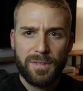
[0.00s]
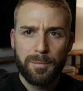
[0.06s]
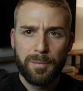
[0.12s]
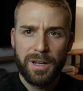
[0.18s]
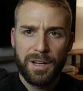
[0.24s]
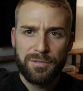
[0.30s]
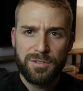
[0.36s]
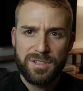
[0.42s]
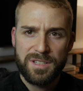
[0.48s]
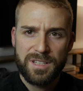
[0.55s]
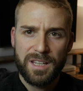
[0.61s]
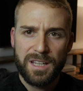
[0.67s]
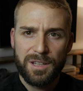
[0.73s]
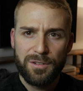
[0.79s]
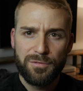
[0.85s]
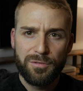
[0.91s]
I have to
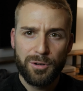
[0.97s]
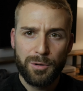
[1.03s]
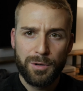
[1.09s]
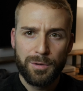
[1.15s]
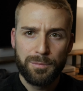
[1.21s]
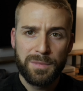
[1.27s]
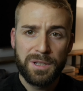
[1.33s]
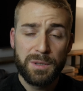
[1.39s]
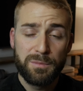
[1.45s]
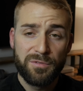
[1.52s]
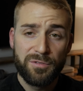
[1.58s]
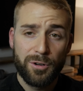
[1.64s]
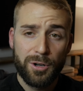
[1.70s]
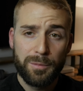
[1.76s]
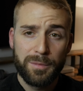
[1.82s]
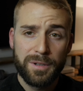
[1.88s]
say, for medium
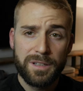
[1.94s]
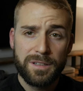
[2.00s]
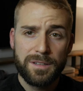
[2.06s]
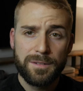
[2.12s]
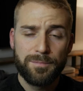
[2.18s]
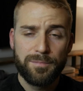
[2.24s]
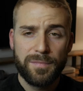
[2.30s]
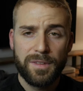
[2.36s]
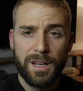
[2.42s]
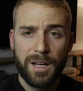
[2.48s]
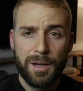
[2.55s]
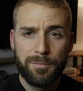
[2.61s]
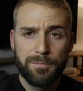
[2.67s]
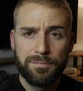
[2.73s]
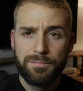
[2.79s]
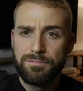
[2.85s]
format
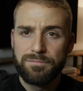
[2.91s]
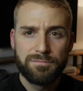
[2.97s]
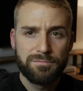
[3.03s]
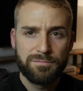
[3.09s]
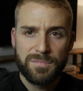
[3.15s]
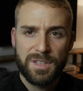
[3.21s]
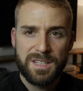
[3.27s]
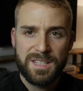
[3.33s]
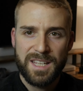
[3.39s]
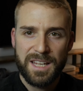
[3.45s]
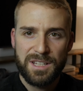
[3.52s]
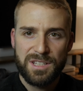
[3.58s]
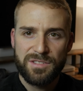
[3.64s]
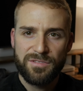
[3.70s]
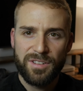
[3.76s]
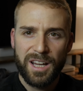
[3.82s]
I'm
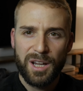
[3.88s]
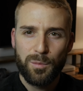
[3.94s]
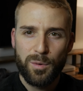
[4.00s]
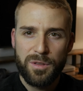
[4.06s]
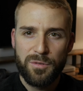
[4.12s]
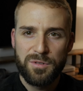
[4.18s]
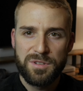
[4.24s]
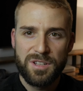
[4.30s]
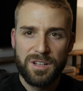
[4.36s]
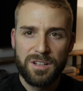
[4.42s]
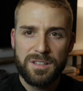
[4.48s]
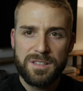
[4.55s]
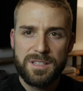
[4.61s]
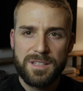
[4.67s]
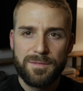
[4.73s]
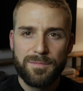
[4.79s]
satisfied with the
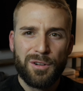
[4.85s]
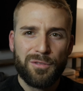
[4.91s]
results.